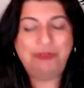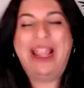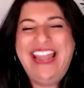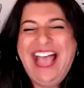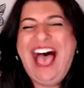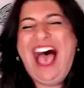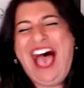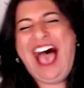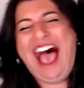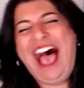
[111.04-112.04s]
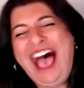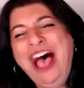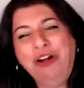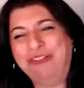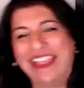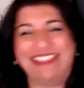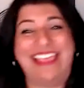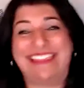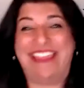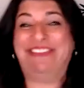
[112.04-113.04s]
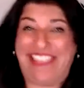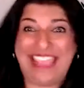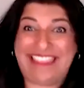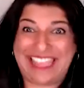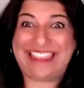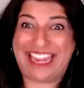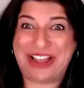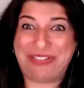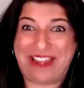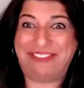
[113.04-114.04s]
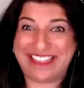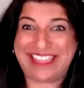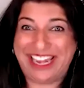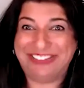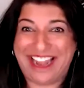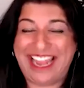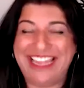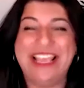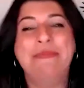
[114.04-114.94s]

right? right? Like they, they think they know everything, right?